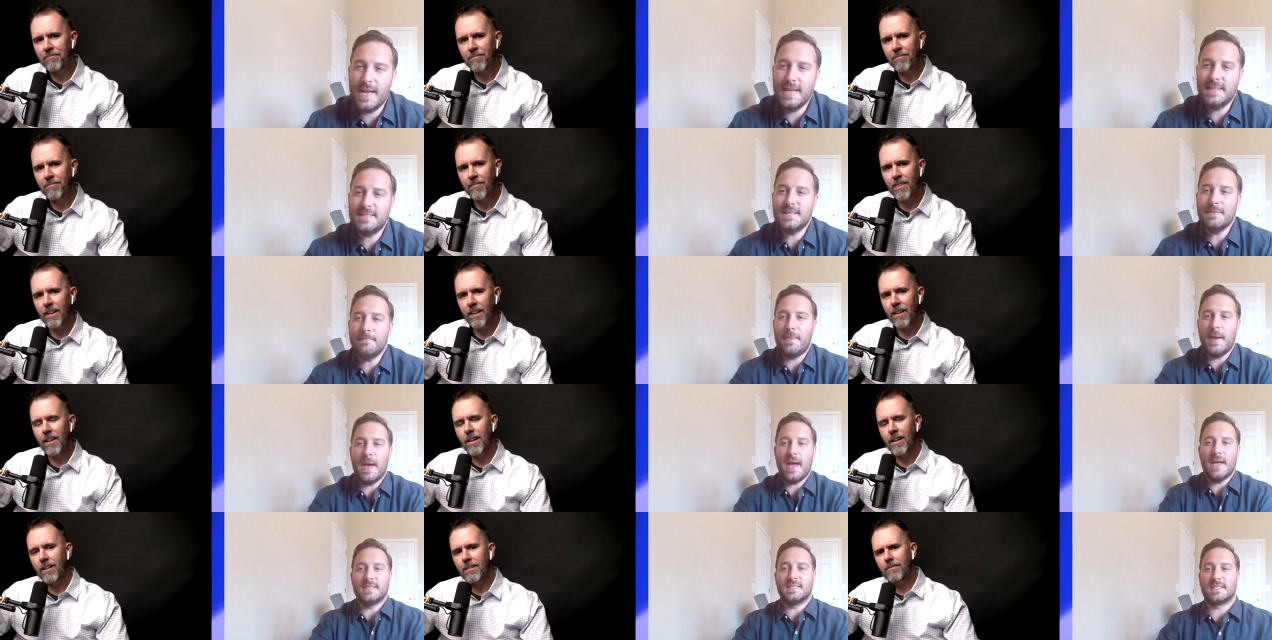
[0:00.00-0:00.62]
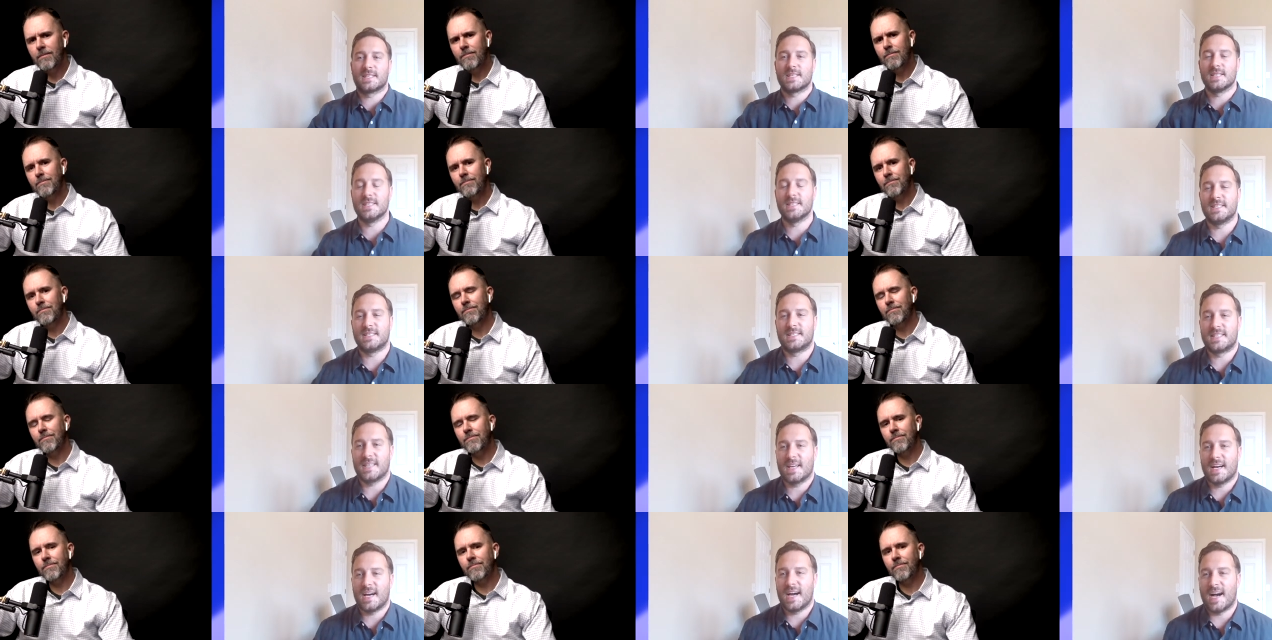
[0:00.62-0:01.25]
Speaker 1: It depends
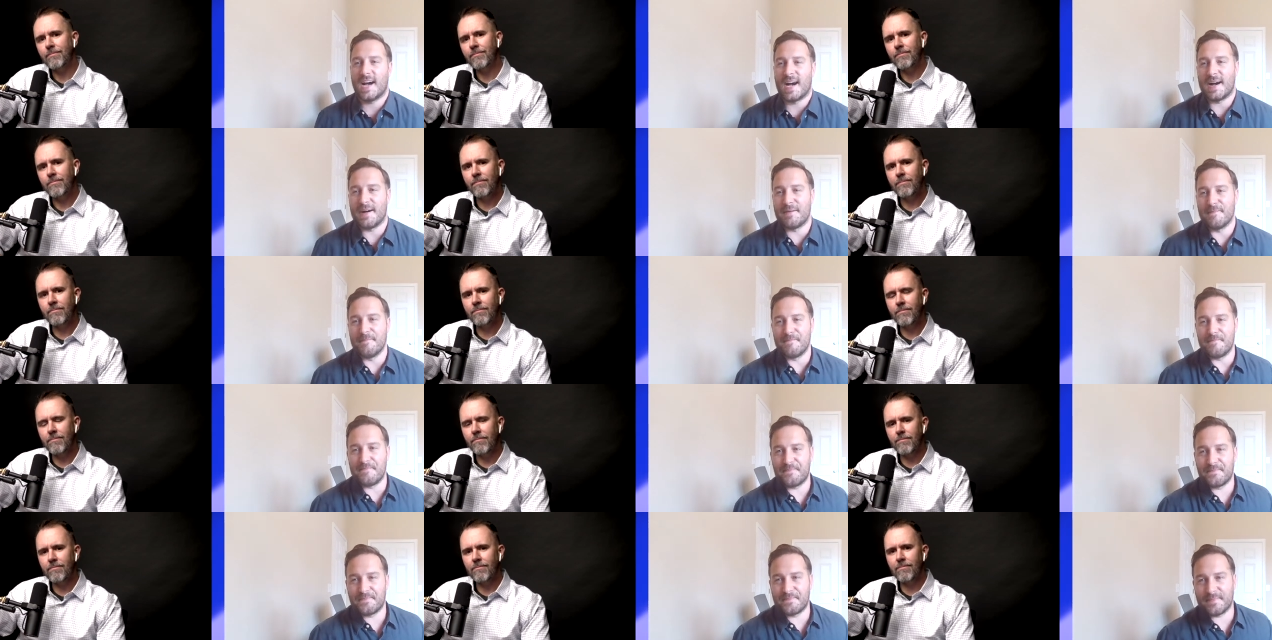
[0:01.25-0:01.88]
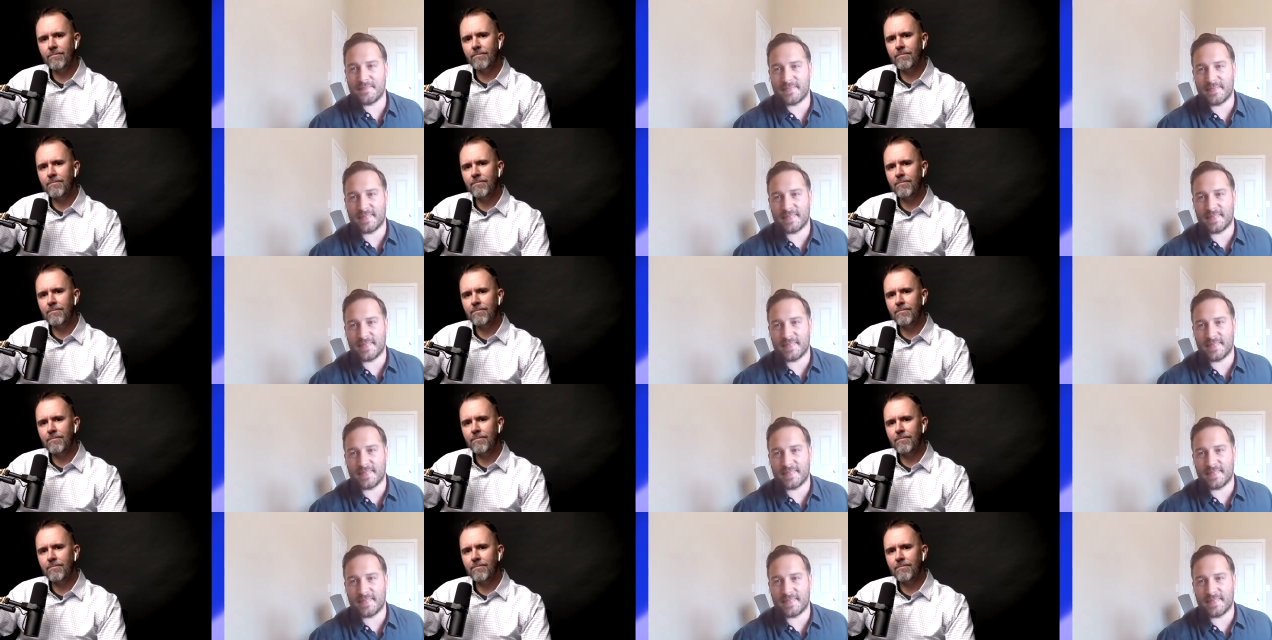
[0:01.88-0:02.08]
because, um,